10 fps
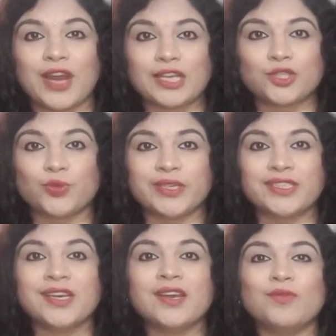
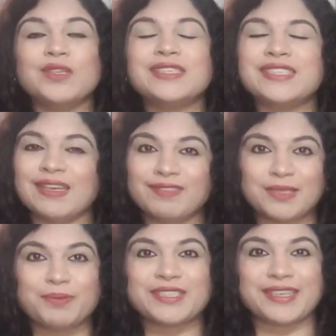graduate with
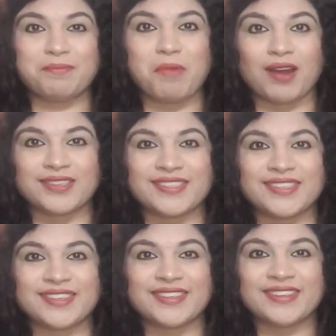70%
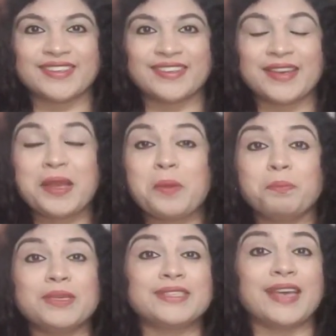marks.
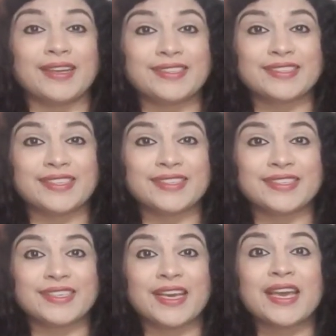Besides
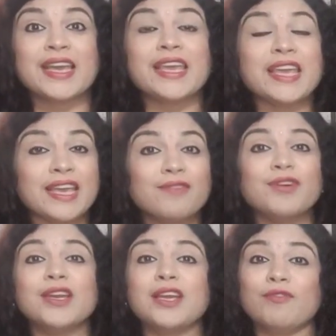this,
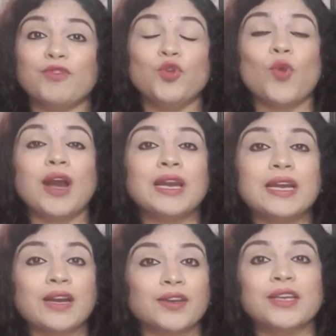even if you are
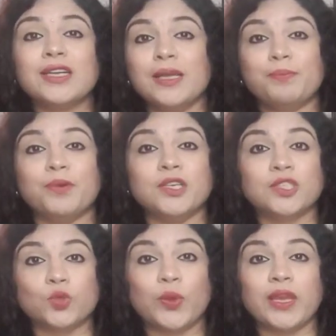currently
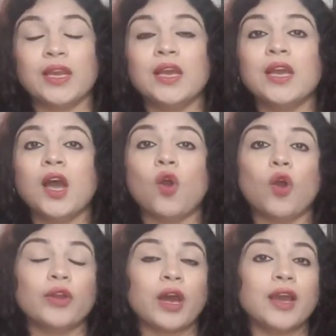pursuing
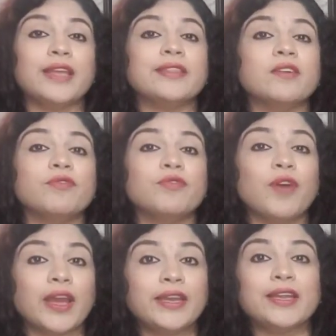or are in the
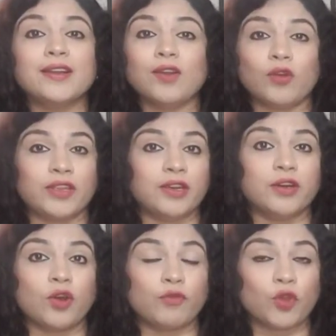final
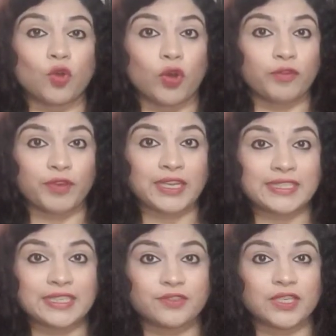year of your qualifying
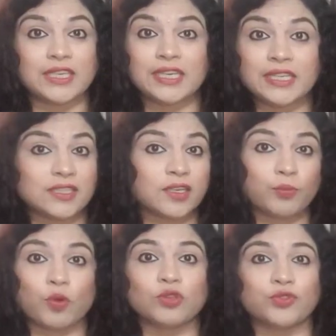degree, either a
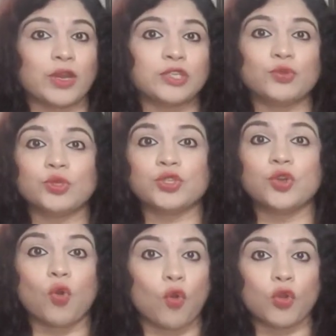
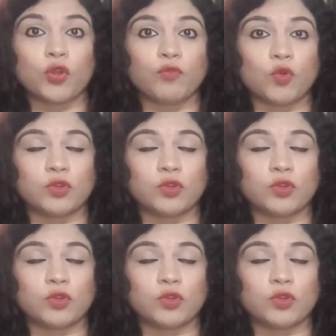postgraduation or your